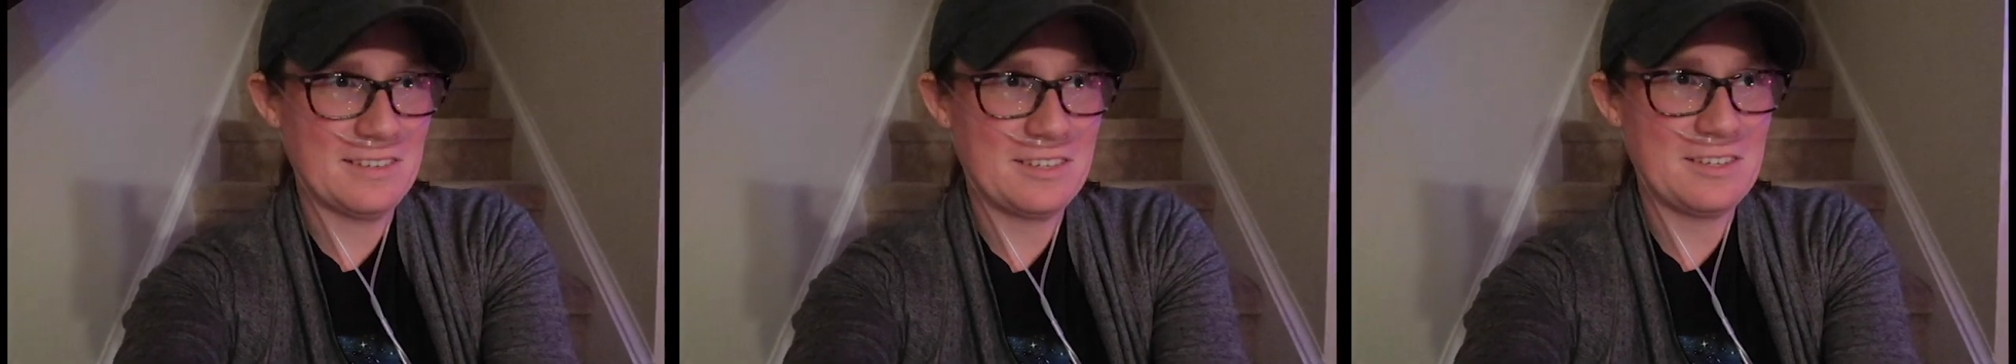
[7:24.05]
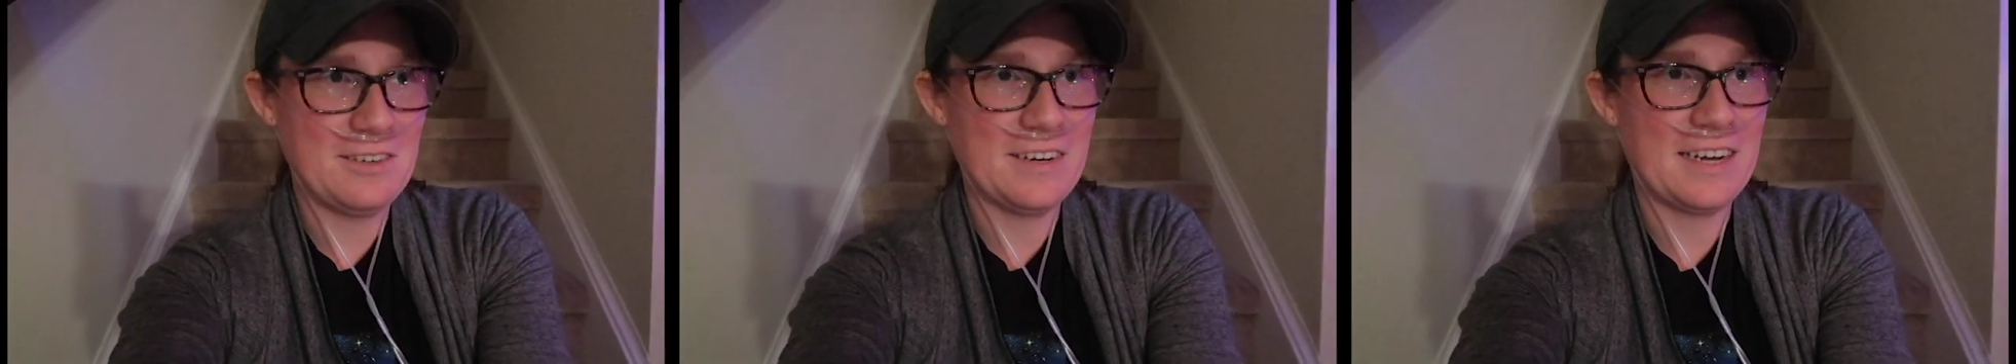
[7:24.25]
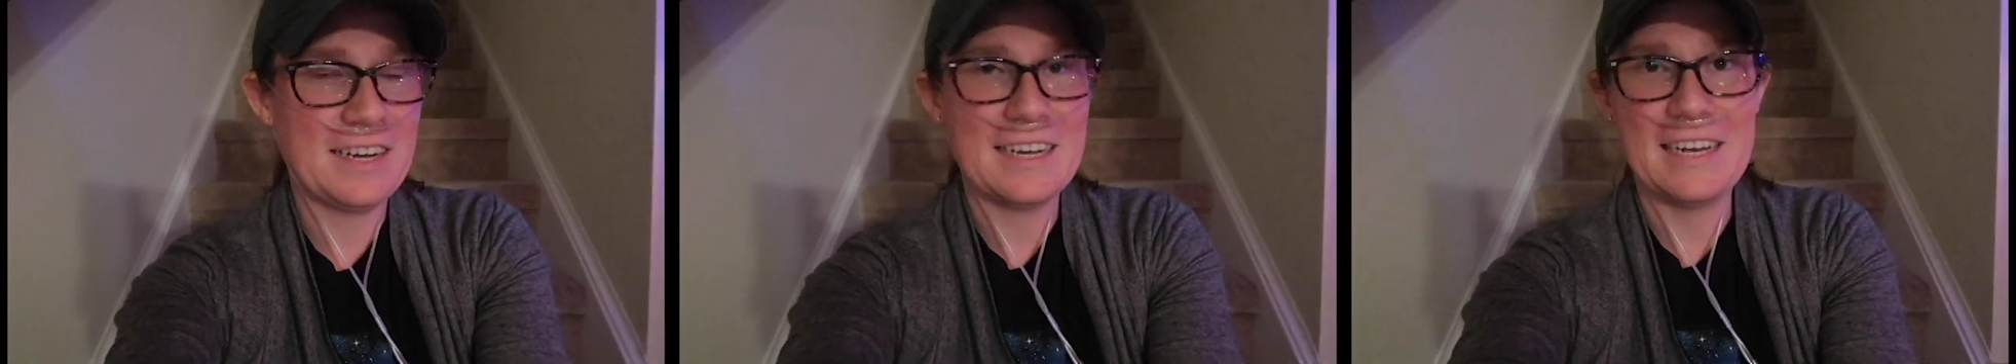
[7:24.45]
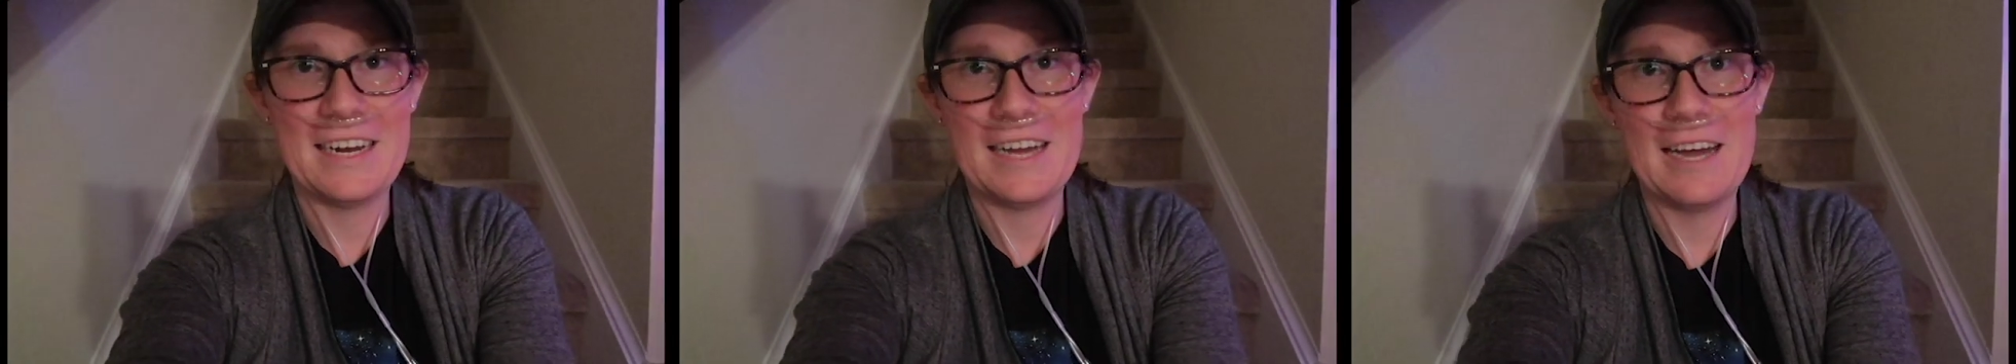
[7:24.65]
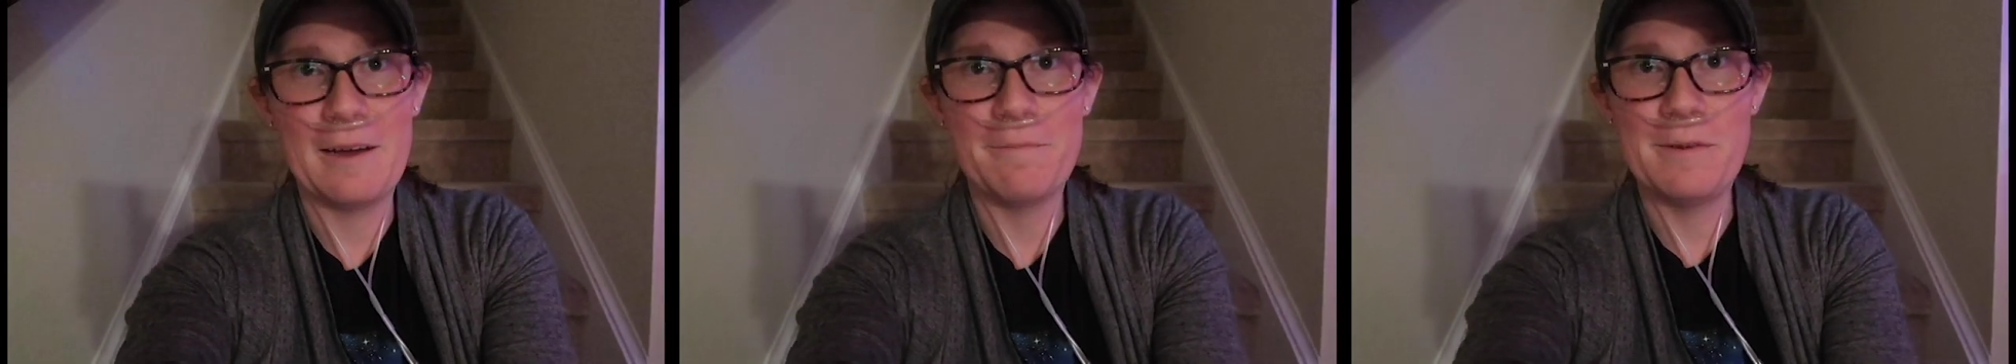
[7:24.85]
do not get
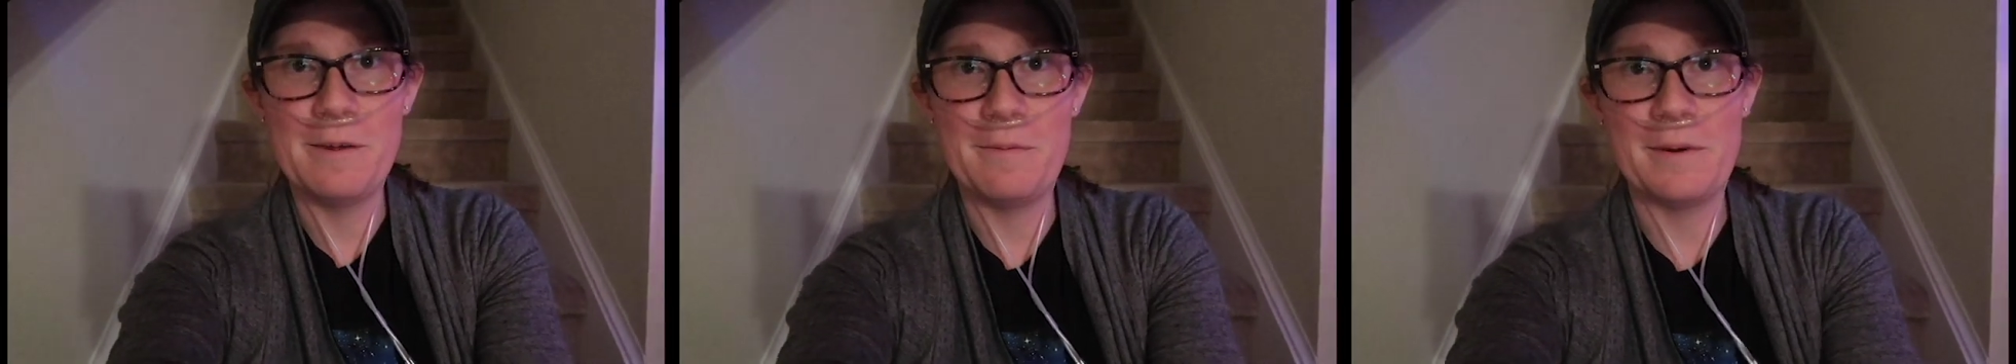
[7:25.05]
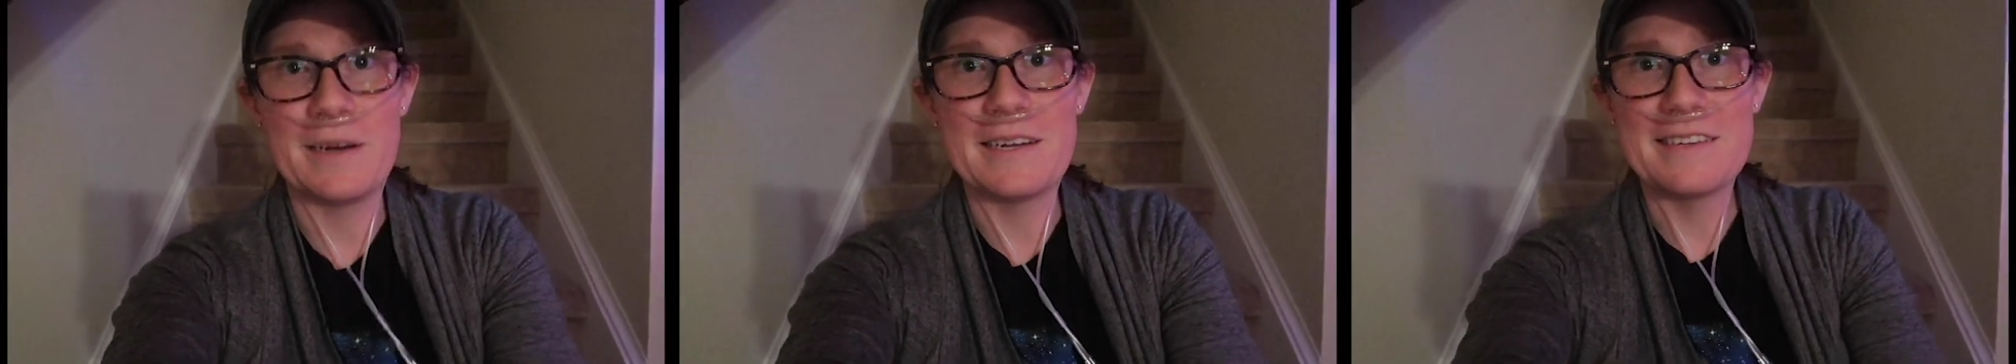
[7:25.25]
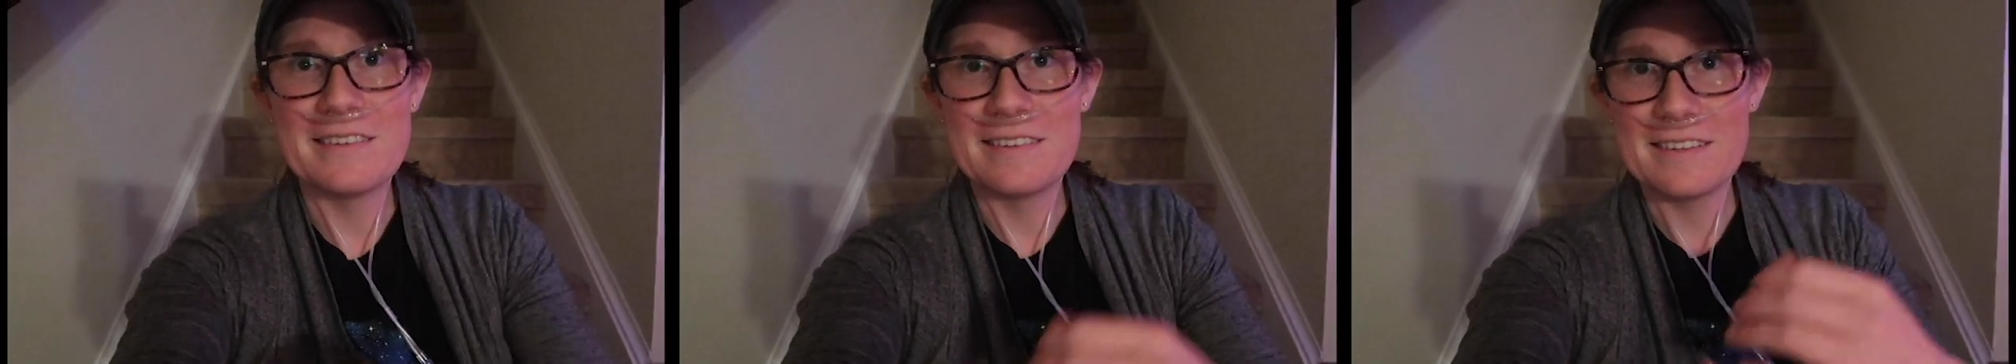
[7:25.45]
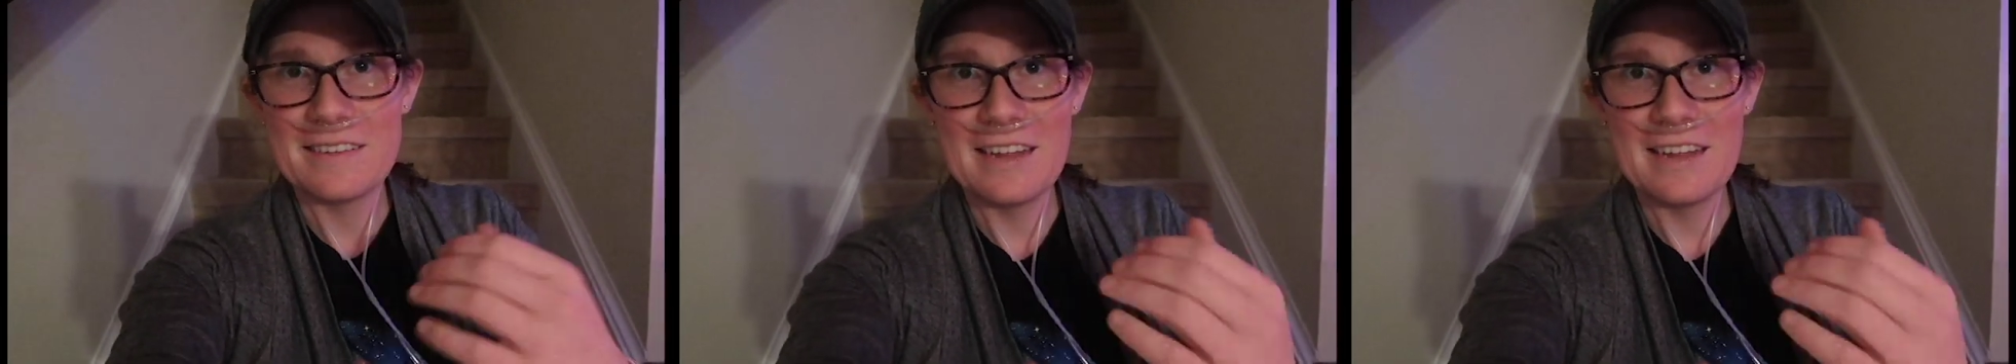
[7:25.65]
happy, but